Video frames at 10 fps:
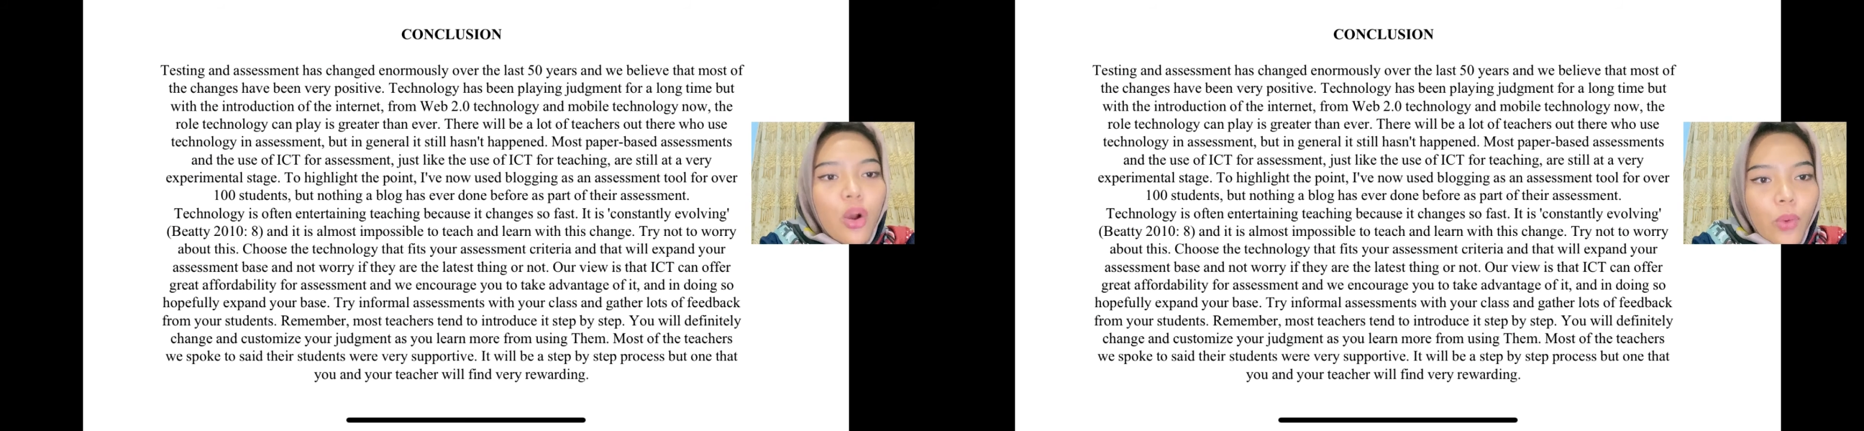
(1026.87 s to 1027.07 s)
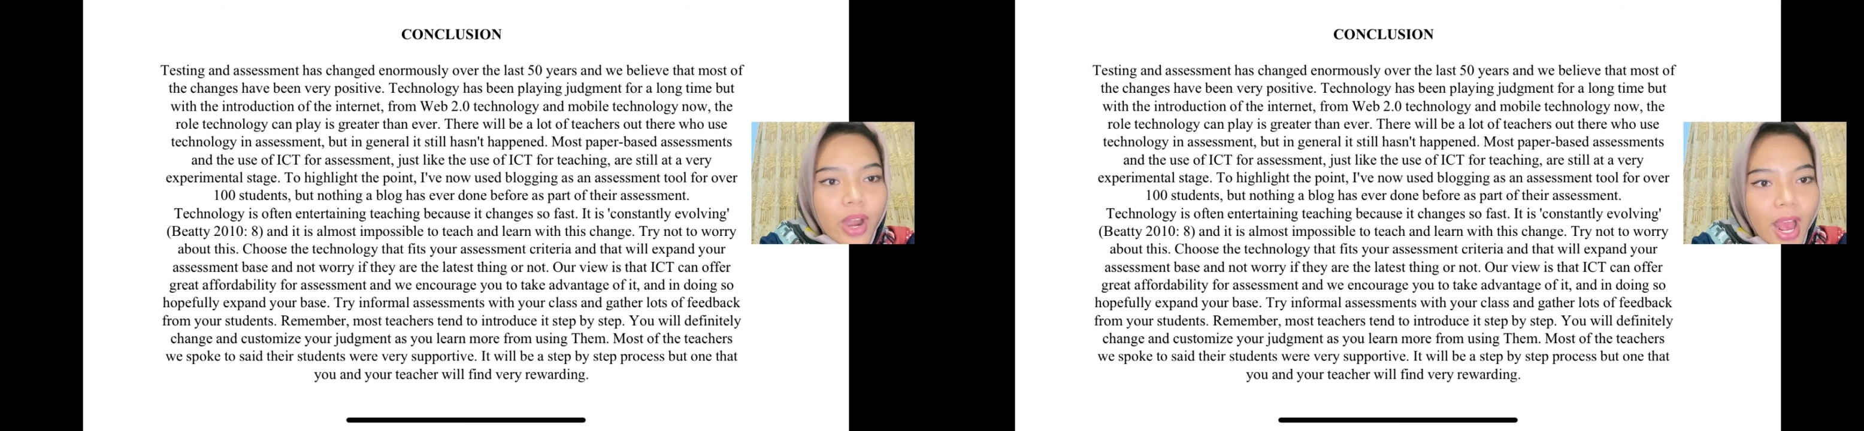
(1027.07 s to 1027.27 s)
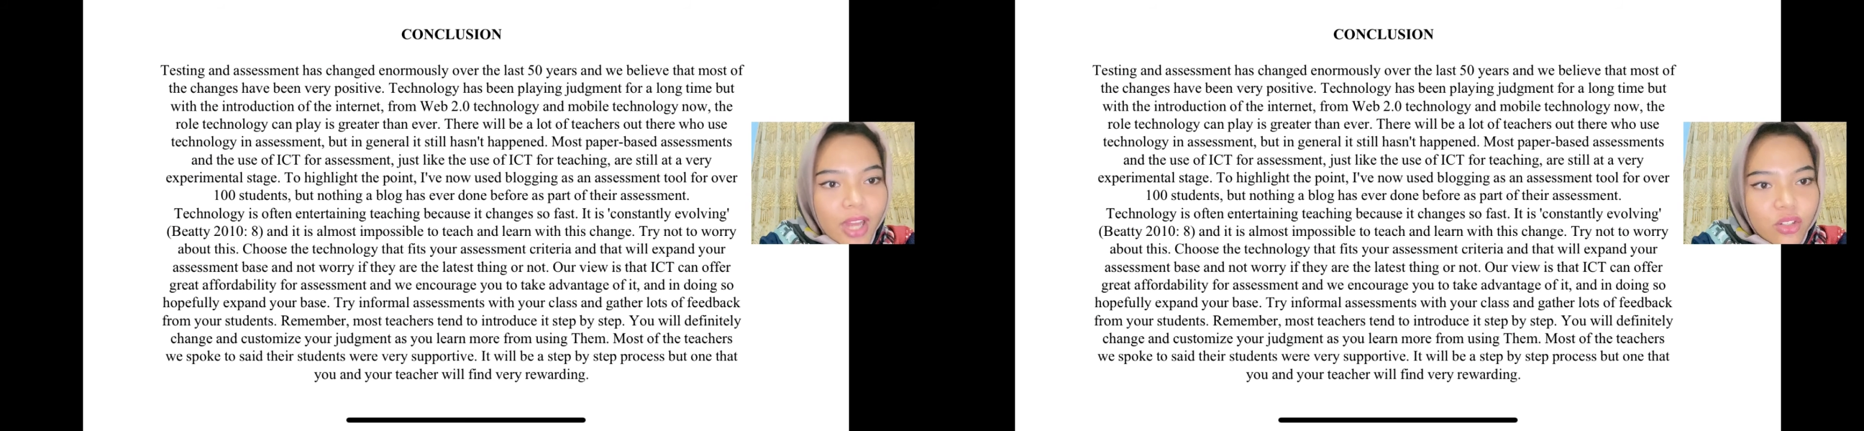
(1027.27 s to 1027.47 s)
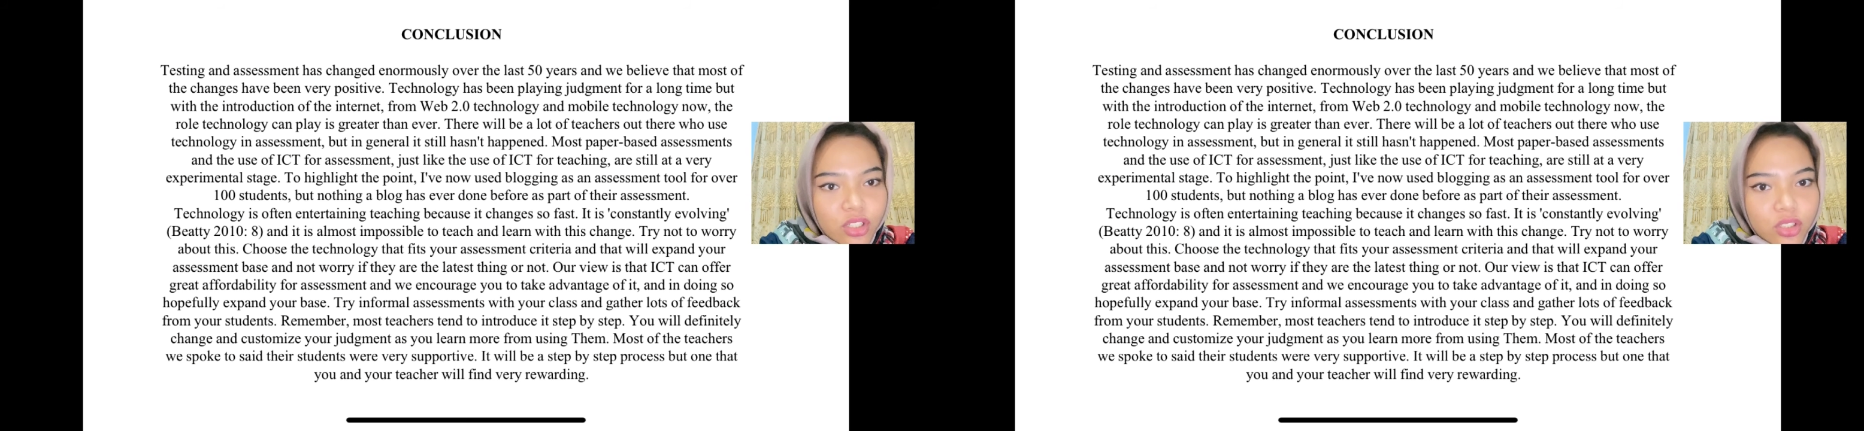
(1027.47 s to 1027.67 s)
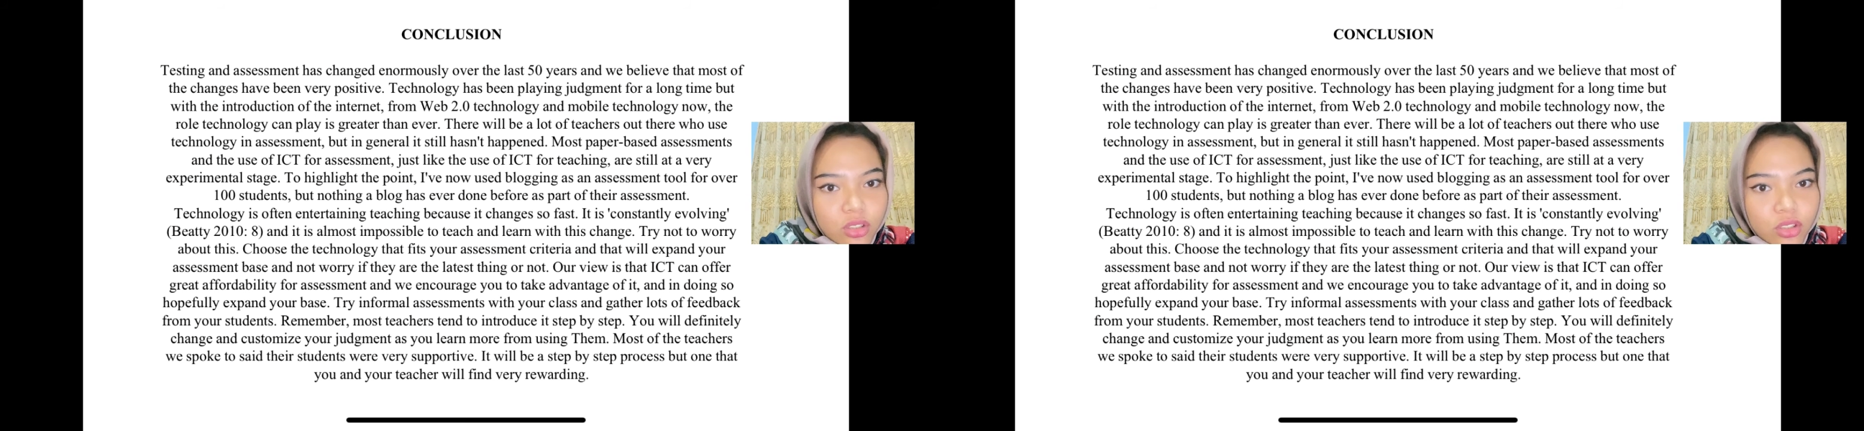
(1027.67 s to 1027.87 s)

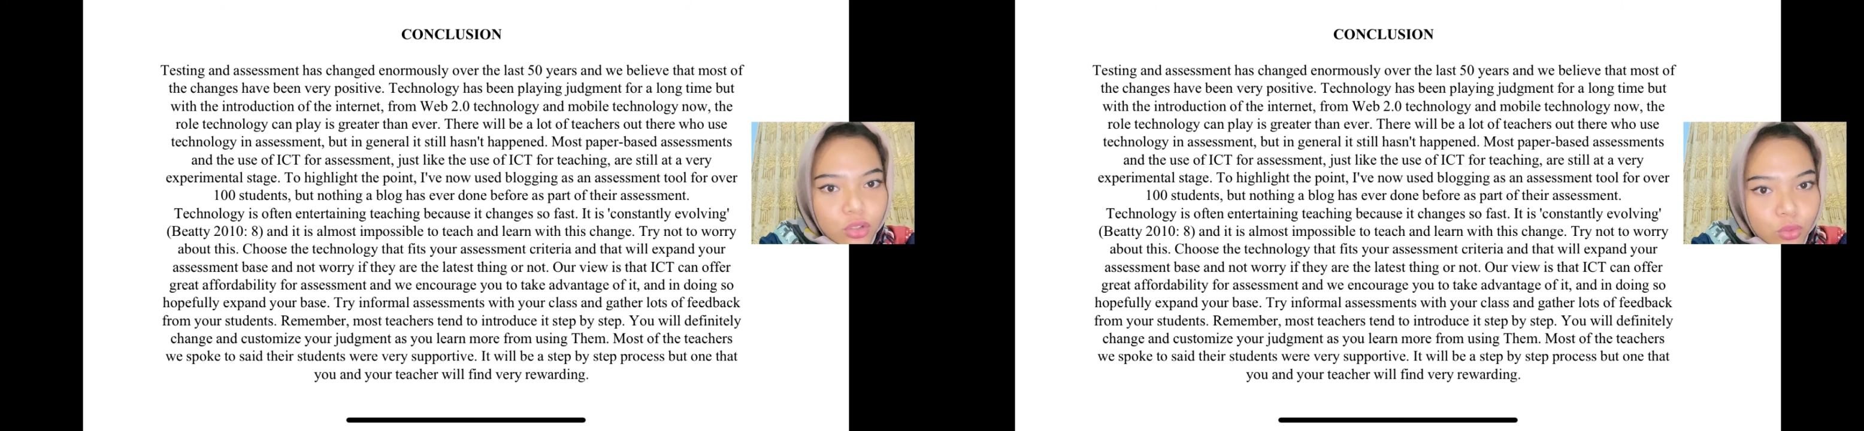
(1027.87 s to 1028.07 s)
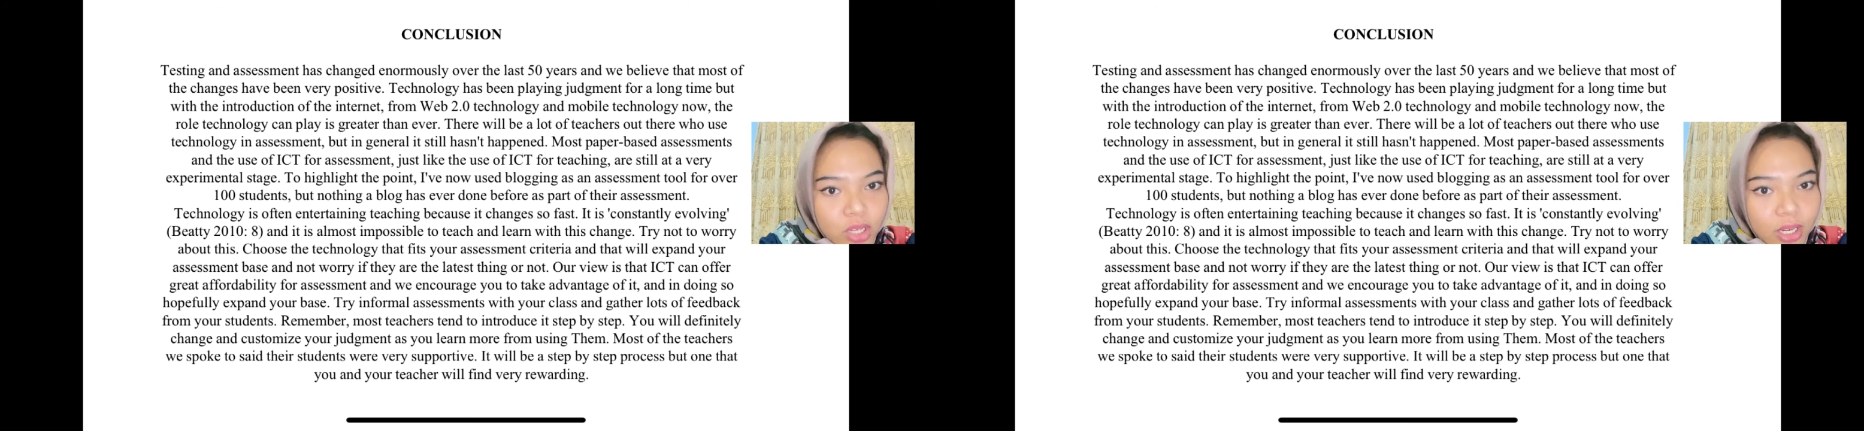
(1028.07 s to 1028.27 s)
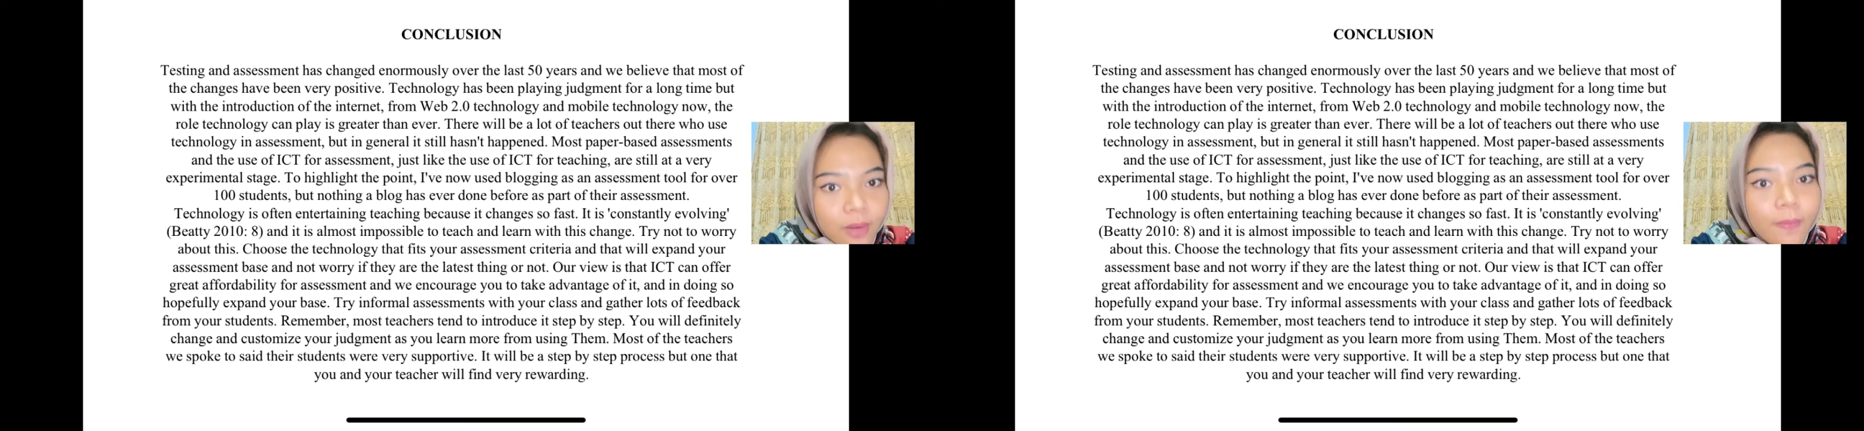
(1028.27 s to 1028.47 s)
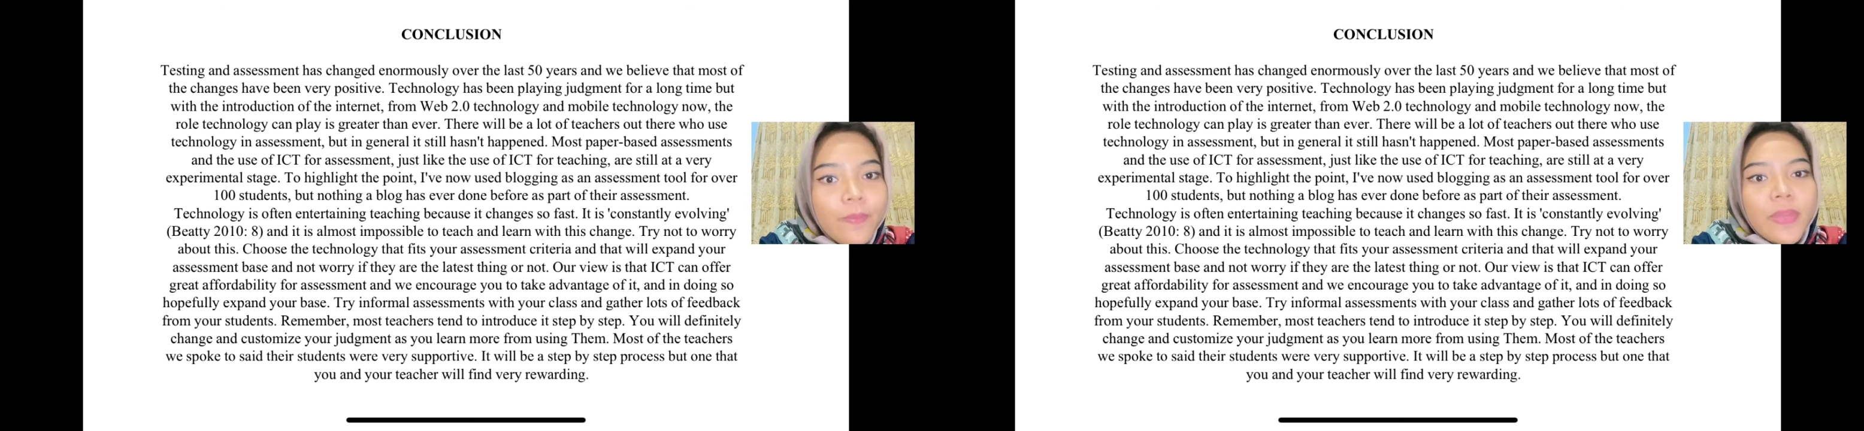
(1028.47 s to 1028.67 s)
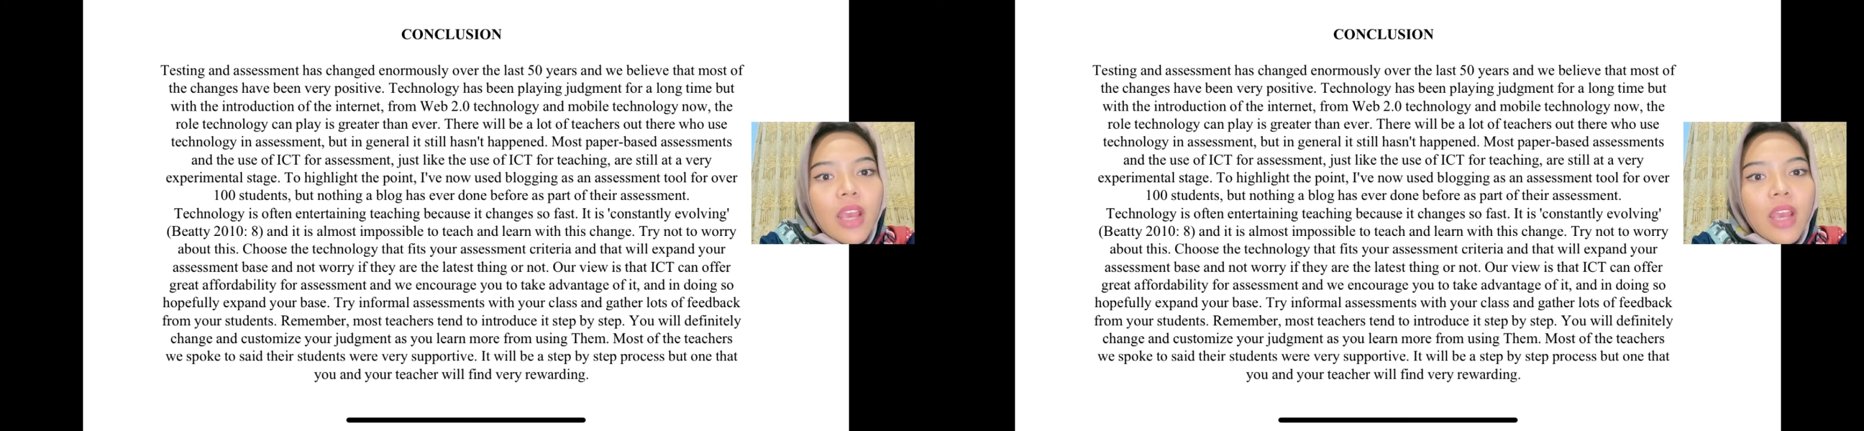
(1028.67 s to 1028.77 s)
100 students,